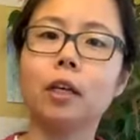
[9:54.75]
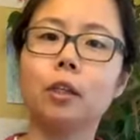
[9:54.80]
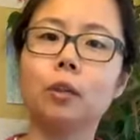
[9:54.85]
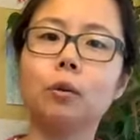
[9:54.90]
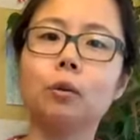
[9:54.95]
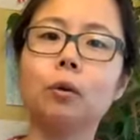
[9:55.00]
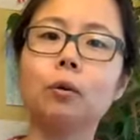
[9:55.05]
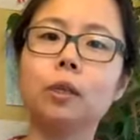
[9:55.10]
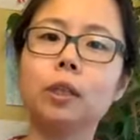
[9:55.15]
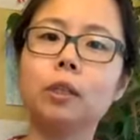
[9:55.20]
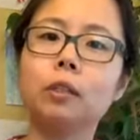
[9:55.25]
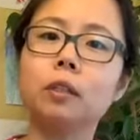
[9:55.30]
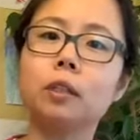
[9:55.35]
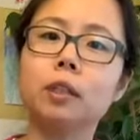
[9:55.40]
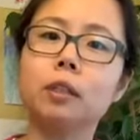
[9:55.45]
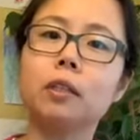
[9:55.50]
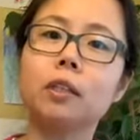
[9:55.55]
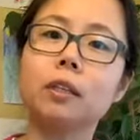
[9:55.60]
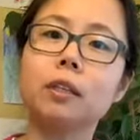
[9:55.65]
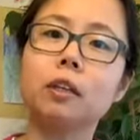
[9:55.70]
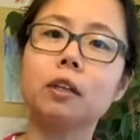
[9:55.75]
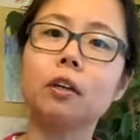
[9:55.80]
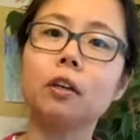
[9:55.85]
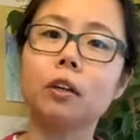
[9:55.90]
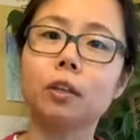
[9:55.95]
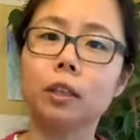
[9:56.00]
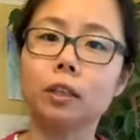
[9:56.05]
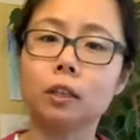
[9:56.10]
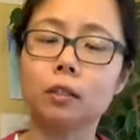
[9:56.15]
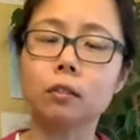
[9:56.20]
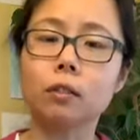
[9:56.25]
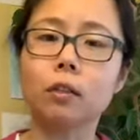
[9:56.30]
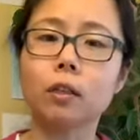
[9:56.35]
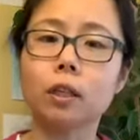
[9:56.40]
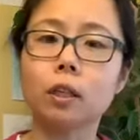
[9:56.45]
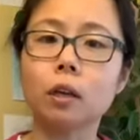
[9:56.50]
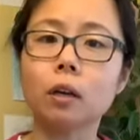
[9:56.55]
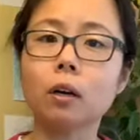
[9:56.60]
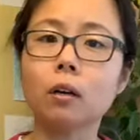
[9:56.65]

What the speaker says: It